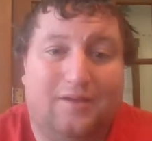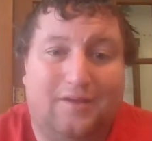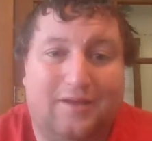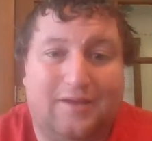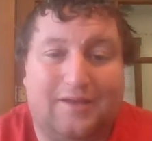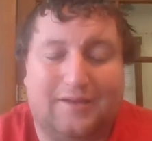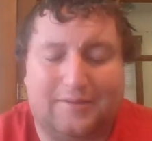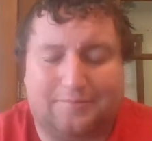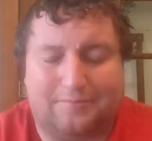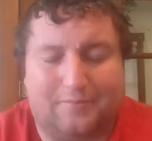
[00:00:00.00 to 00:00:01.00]

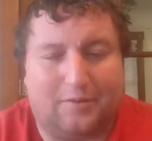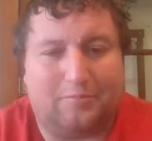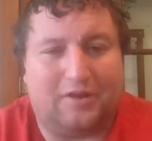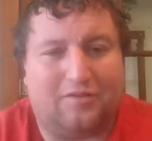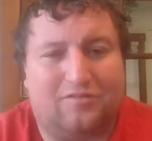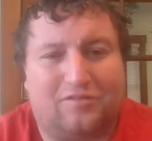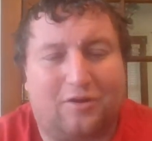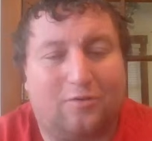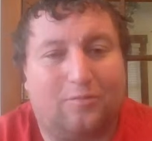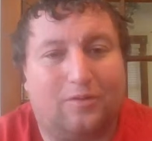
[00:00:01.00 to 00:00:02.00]
I'm going to
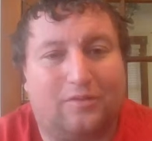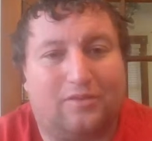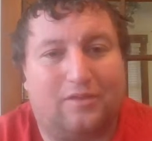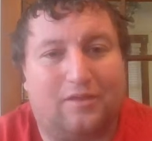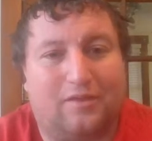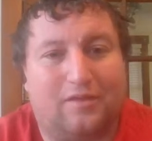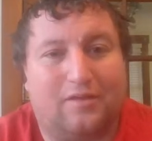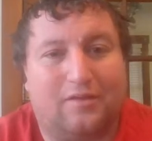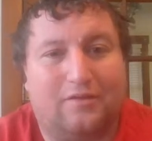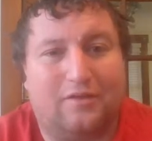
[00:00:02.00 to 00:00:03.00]
start with the
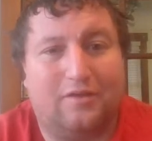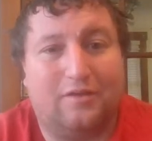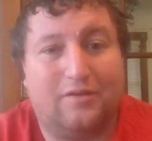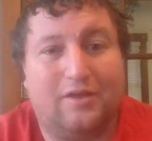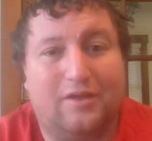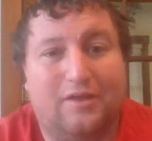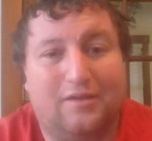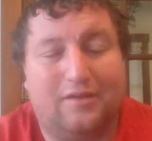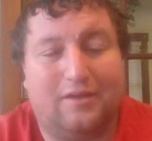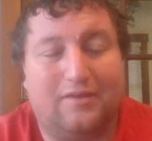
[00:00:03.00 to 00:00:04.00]
good,
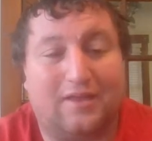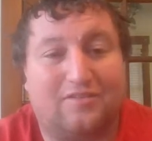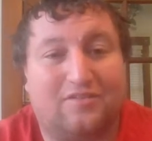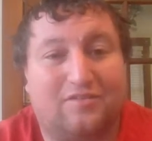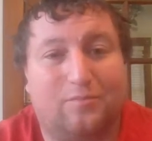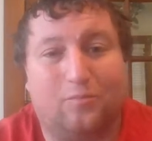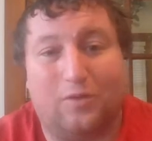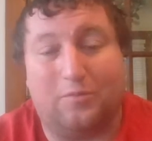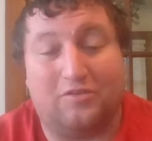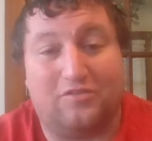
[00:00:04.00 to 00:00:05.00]
and that's
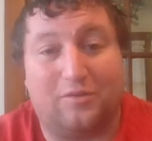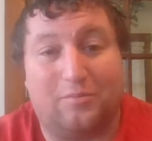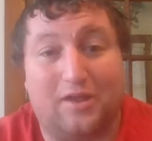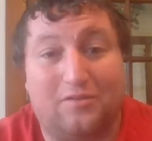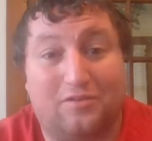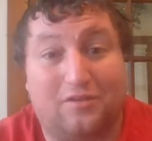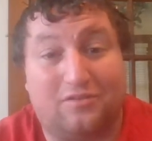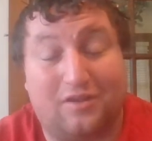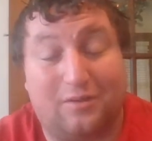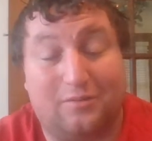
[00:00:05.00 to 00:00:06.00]
women's
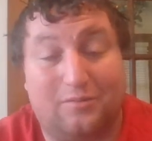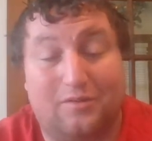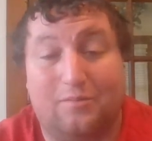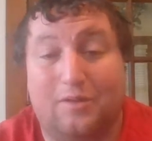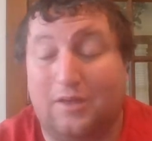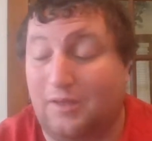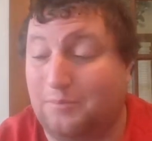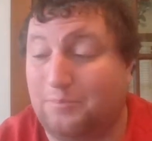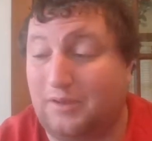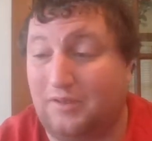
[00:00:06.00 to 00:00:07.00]
gymnastics. They
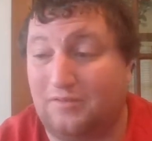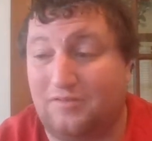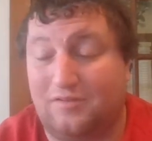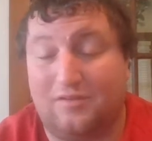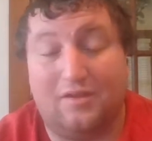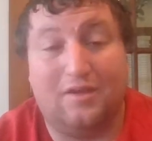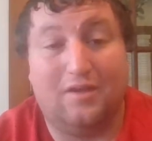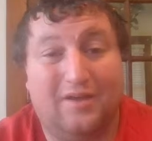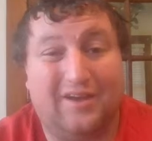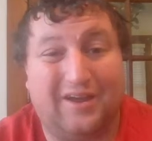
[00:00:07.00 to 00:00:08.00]
beat
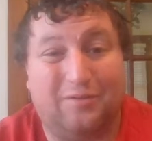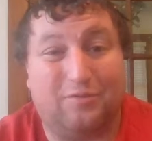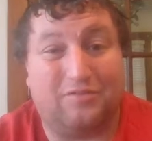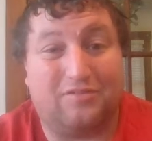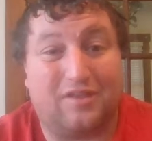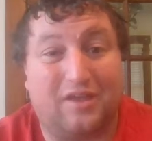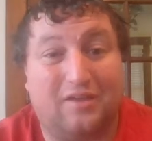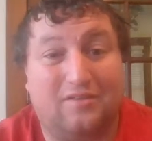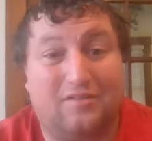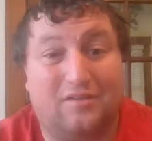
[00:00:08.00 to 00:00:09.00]
Iowa
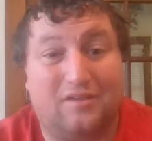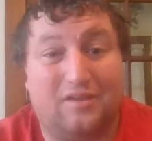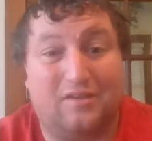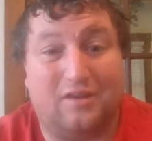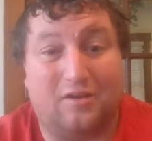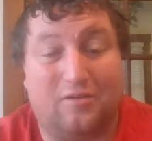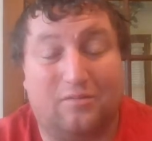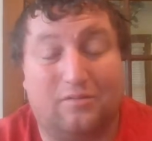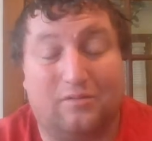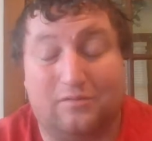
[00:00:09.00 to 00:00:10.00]
State in
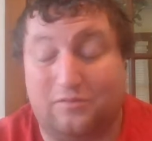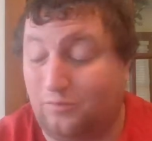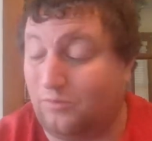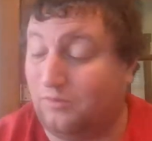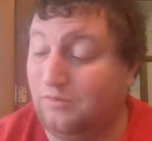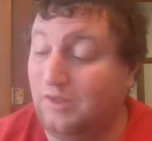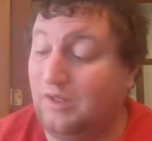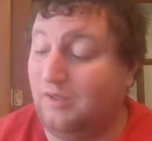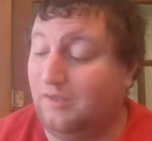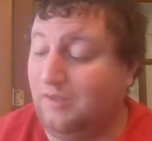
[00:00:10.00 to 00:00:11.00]
their duel.
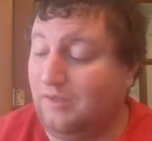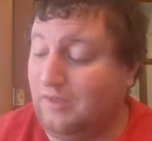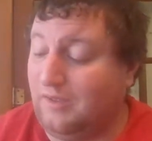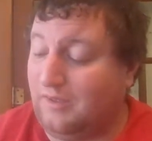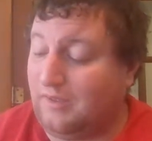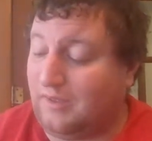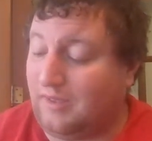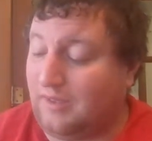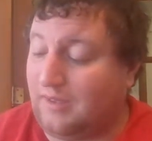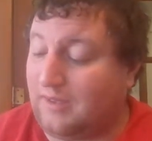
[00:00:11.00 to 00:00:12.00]

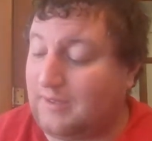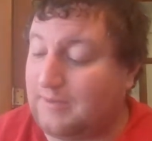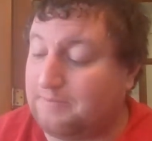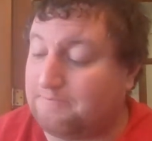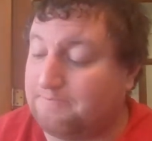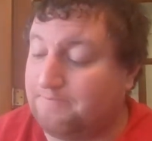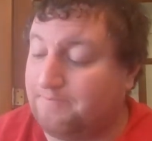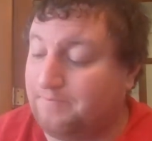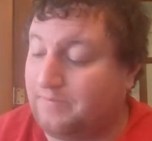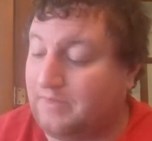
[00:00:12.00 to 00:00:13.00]
Um,
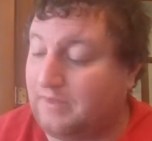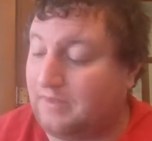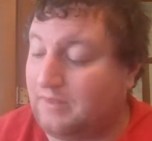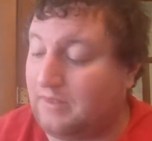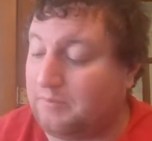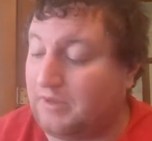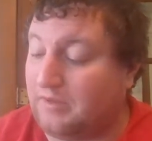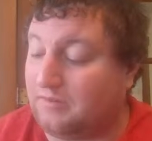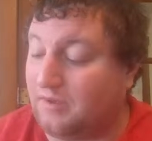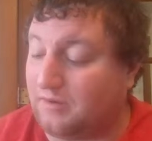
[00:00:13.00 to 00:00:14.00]
Let
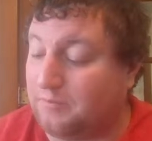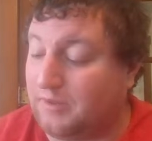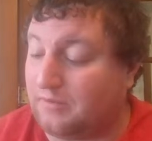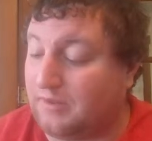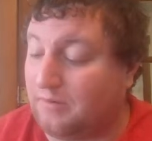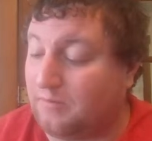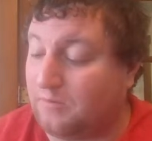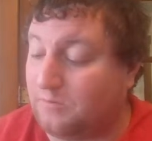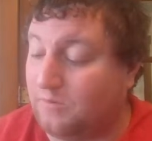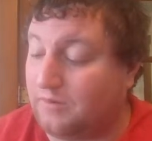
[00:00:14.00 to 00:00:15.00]
me talk about that real
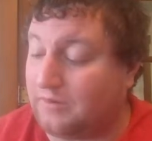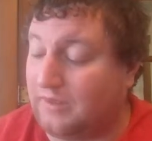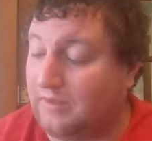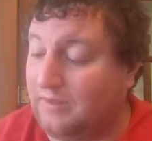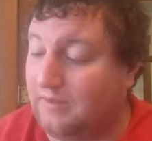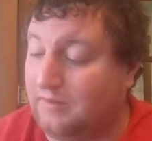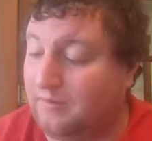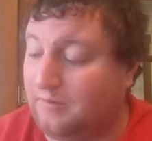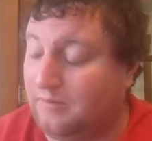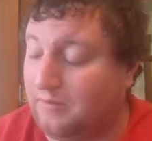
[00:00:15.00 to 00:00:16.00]
quick.
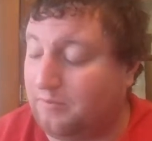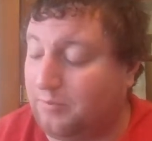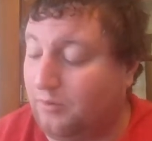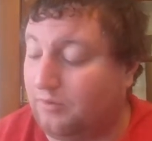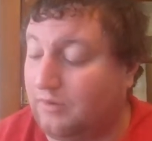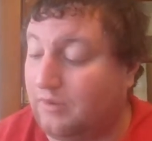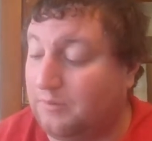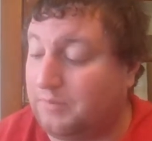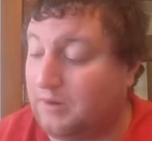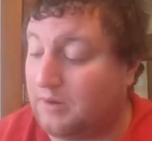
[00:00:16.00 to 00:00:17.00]
Pull it
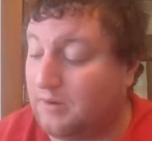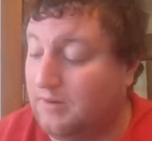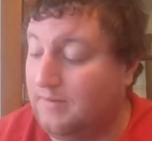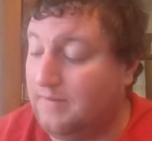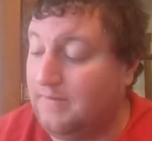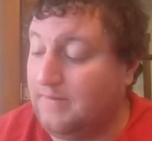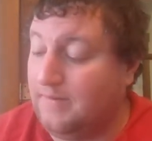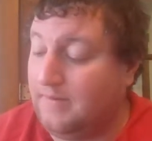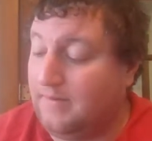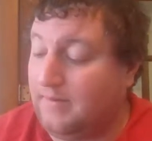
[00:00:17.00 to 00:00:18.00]
up here.
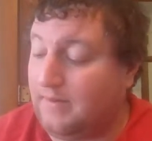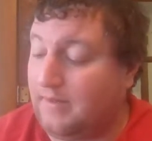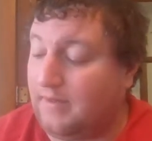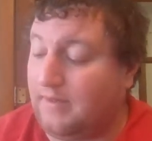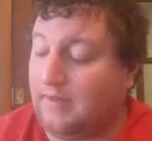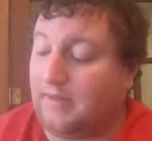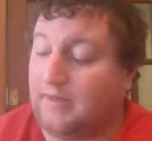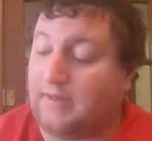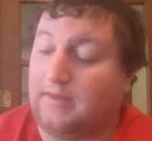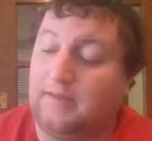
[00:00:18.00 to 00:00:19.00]

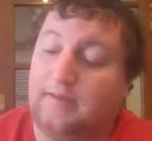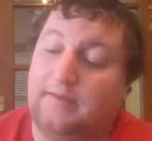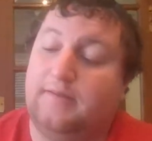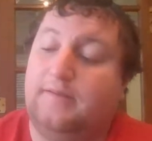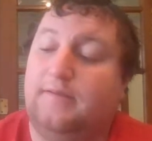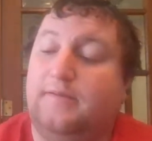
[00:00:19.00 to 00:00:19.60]
Uh,